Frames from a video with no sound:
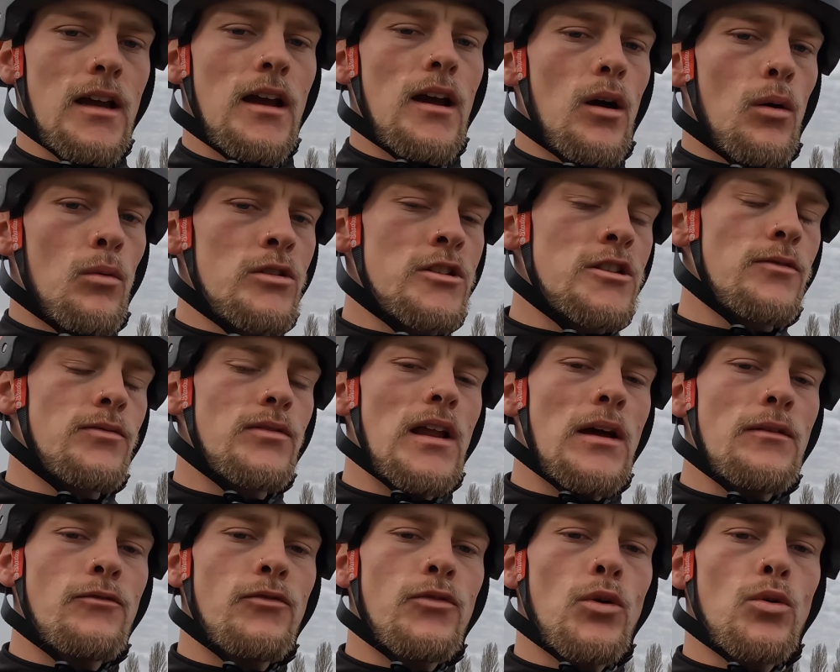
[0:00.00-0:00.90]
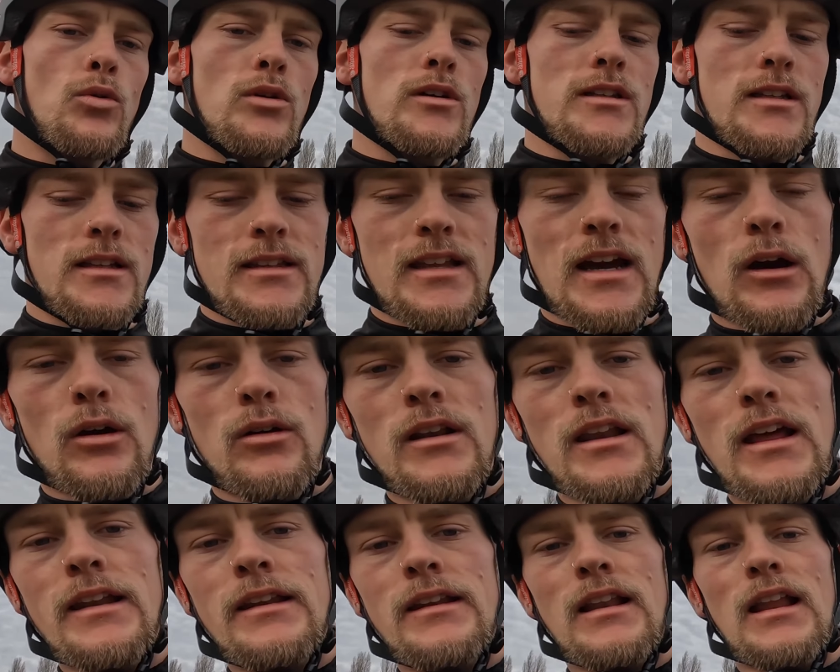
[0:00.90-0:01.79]
And once you've leant forward, that'll
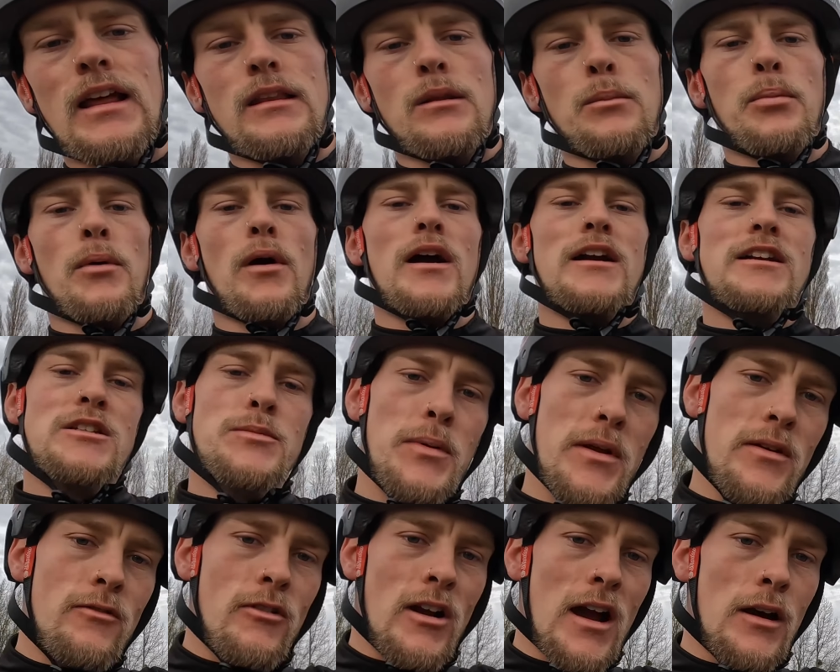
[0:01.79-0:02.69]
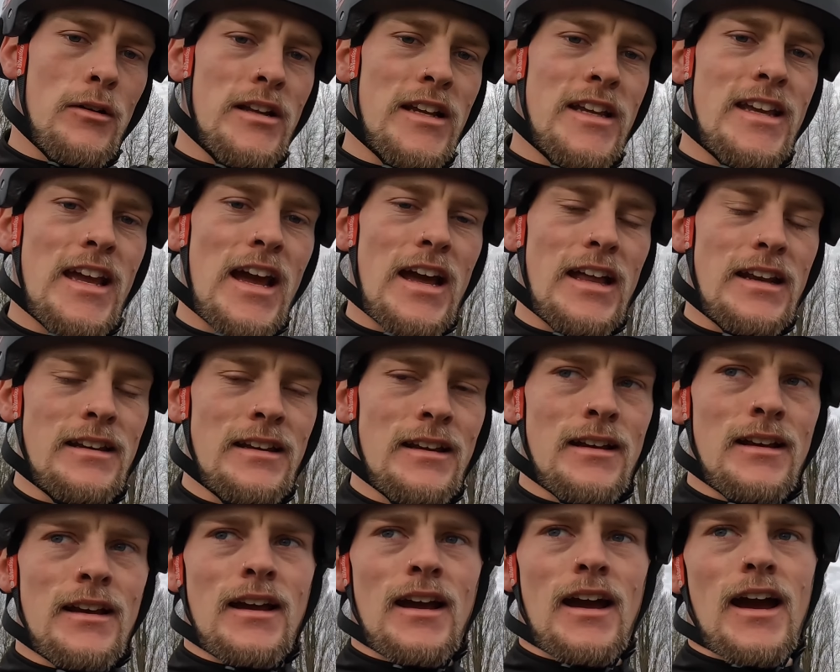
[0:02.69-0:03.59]
then let the bike spin round again,
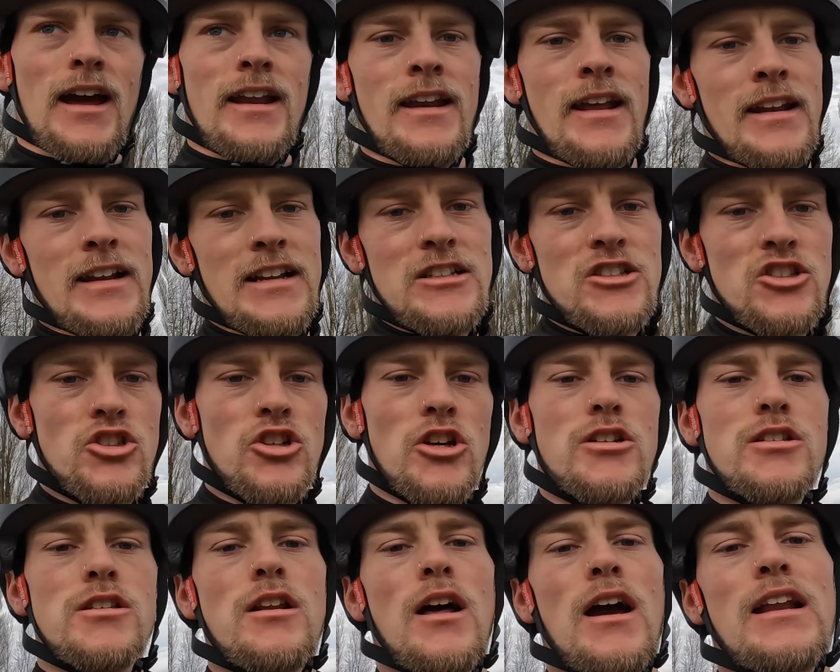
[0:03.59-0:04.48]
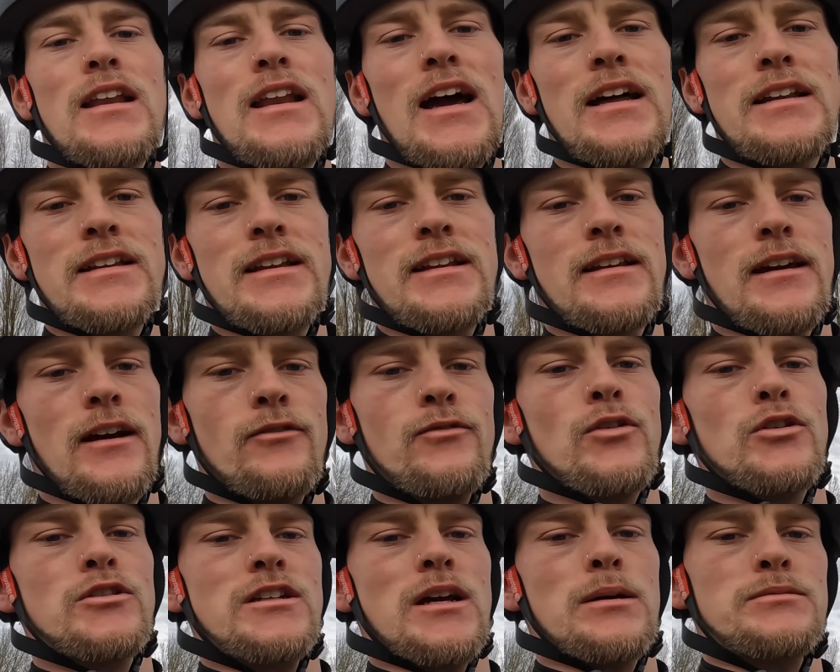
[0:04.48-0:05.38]
and then it's just like landing a
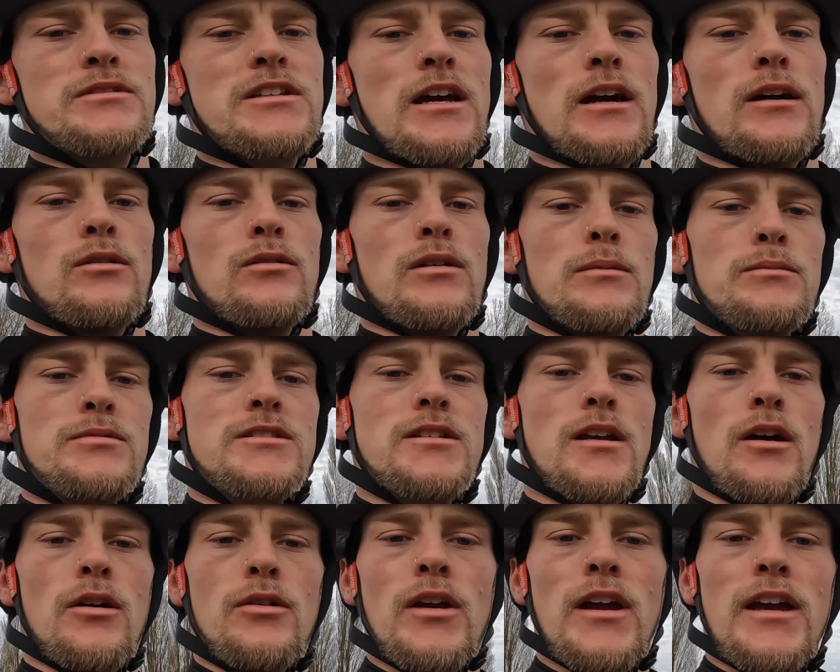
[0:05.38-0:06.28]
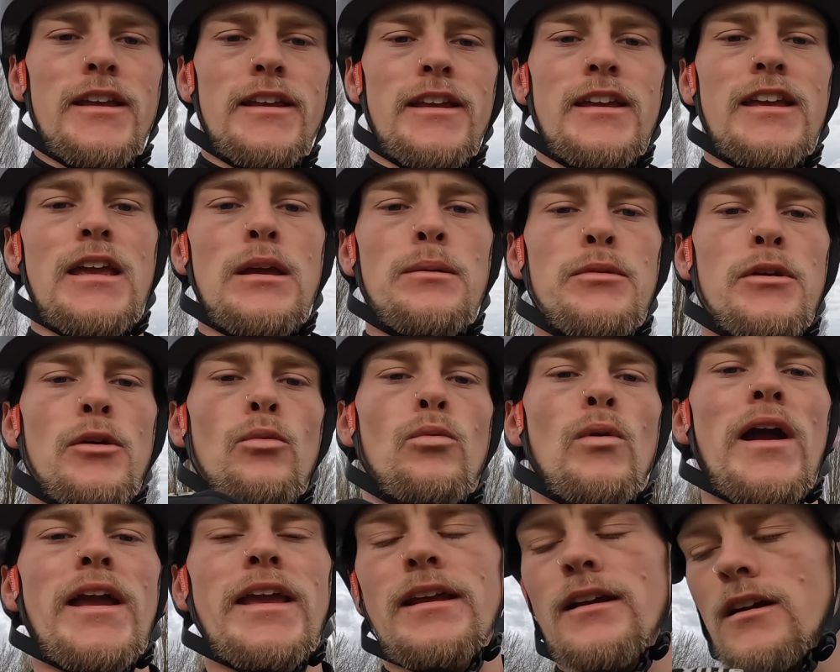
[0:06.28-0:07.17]
foot jam tail whip. So you keep your
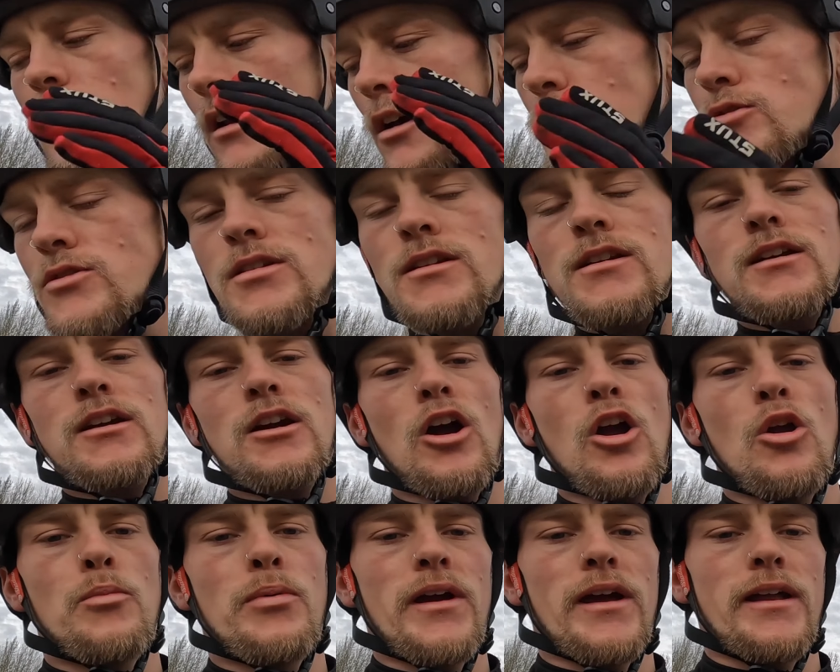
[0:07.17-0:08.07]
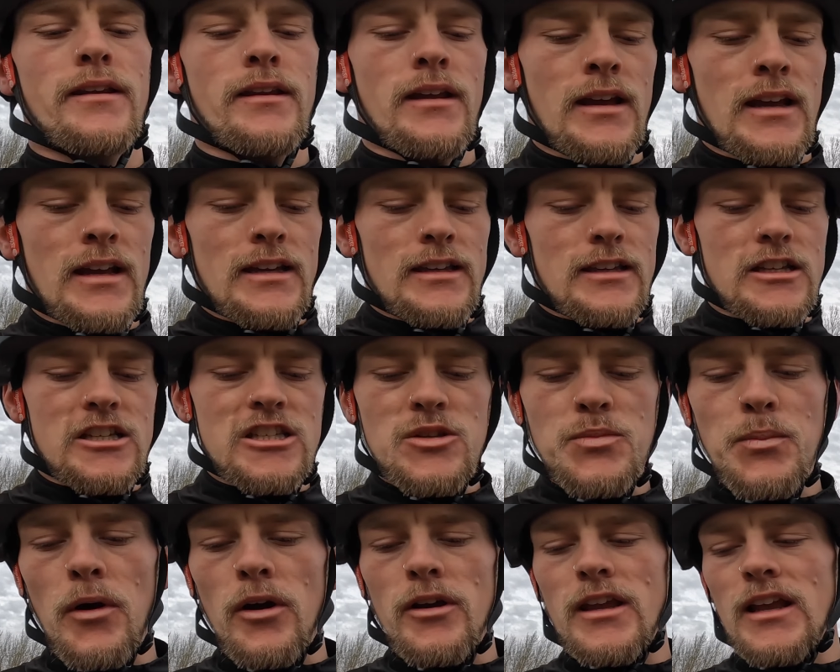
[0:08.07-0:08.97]
weight close to the coping, you
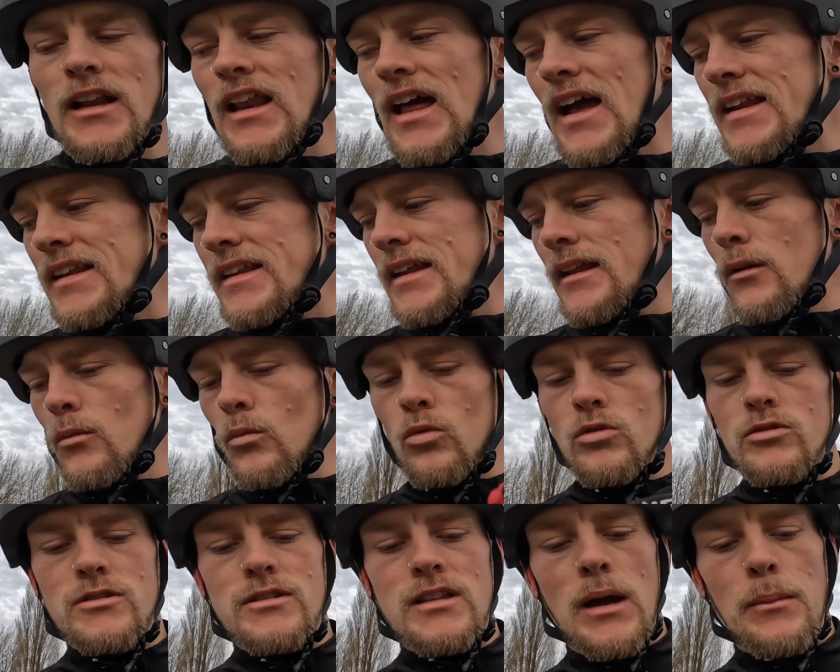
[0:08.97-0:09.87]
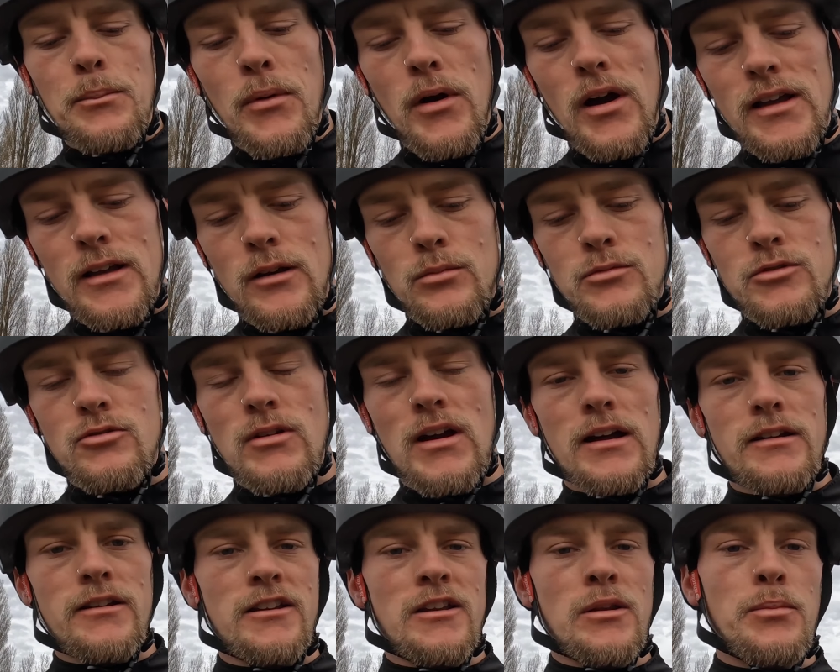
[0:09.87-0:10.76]
spot your landing. Once that bike comes
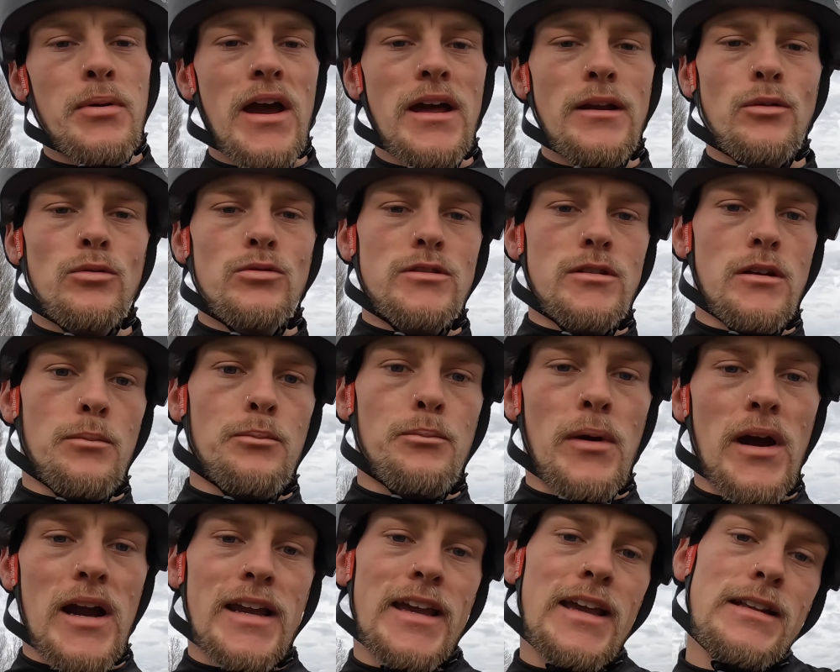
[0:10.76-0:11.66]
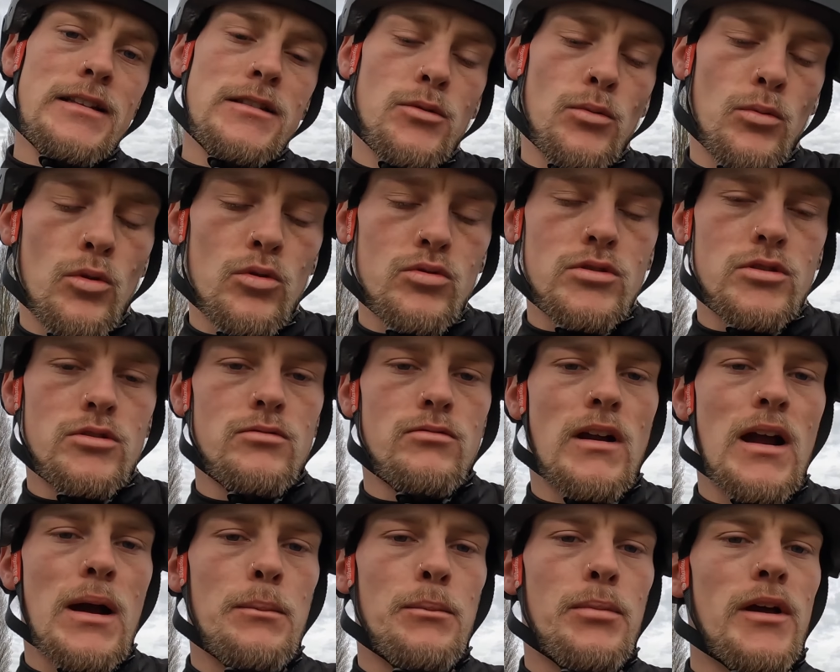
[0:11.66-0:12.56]
round and the pedals are back in towards the
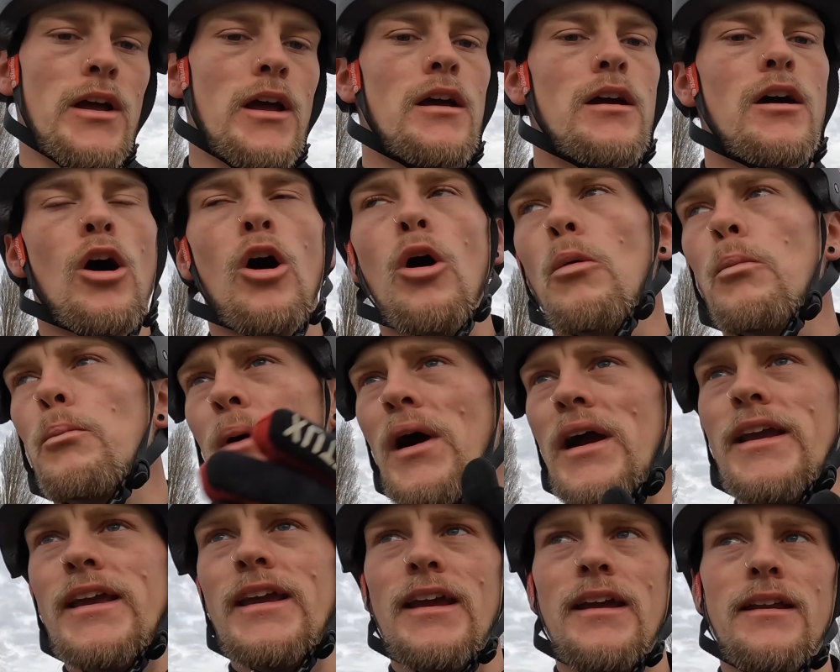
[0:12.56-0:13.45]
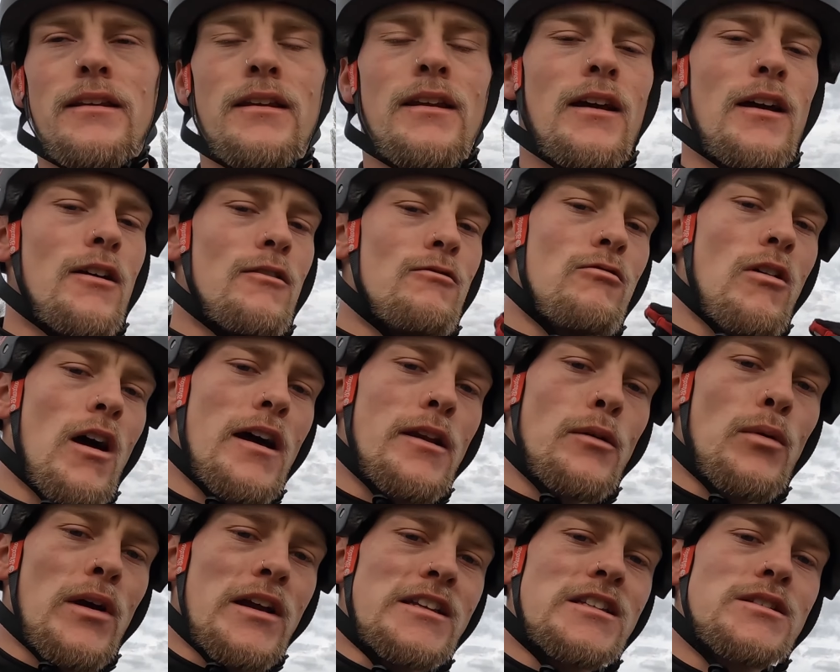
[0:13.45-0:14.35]
ramp, hop back in, ride
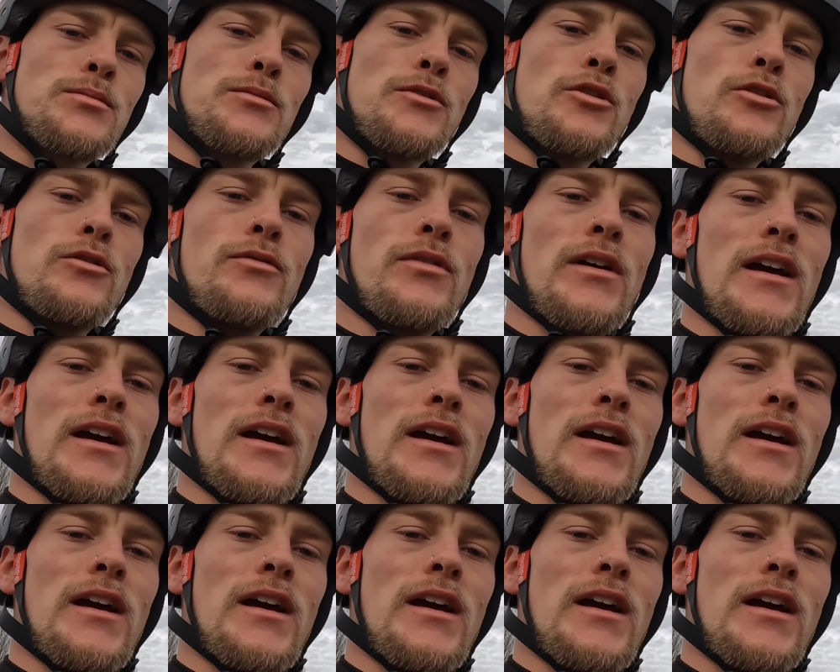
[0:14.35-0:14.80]
away smooth.